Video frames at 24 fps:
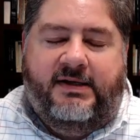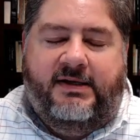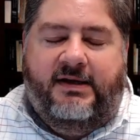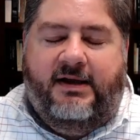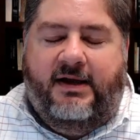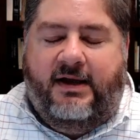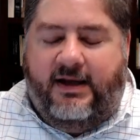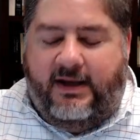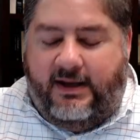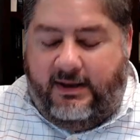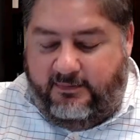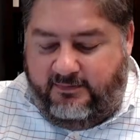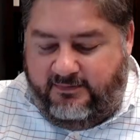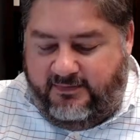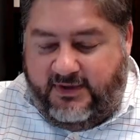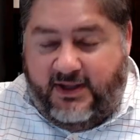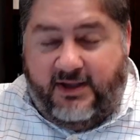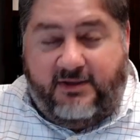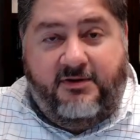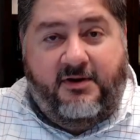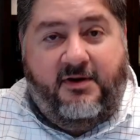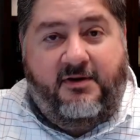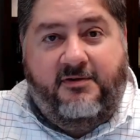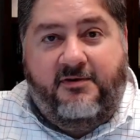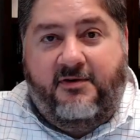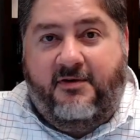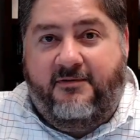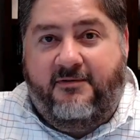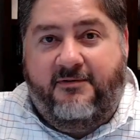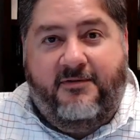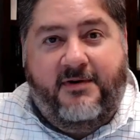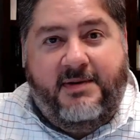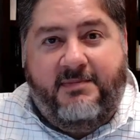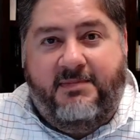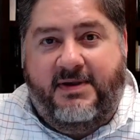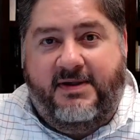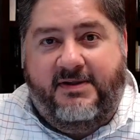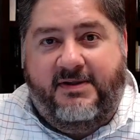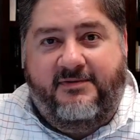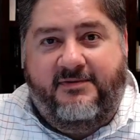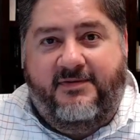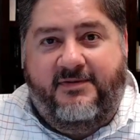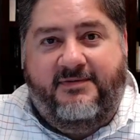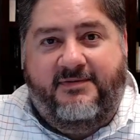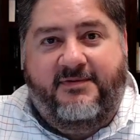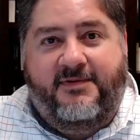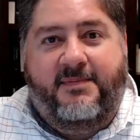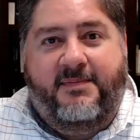Um, that's also a free piece of
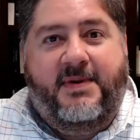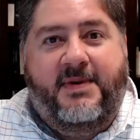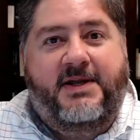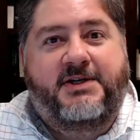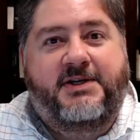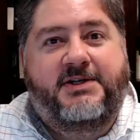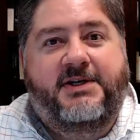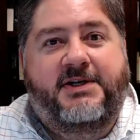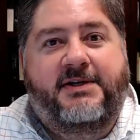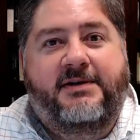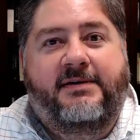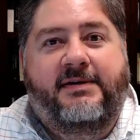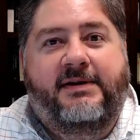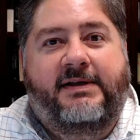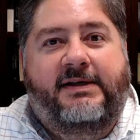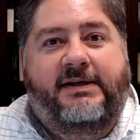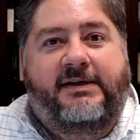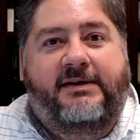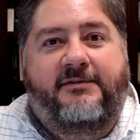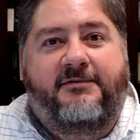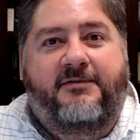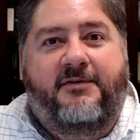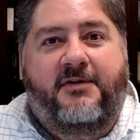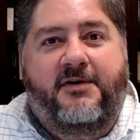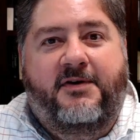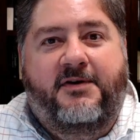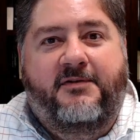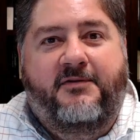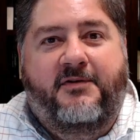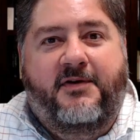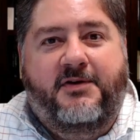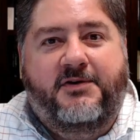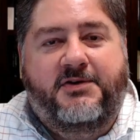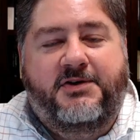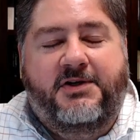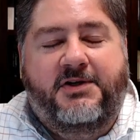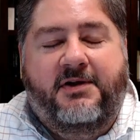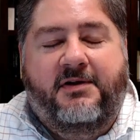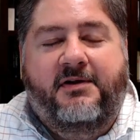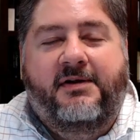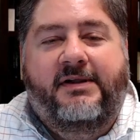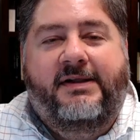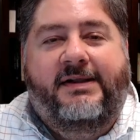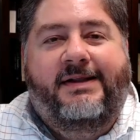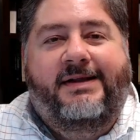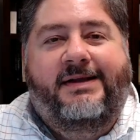information for the devotional.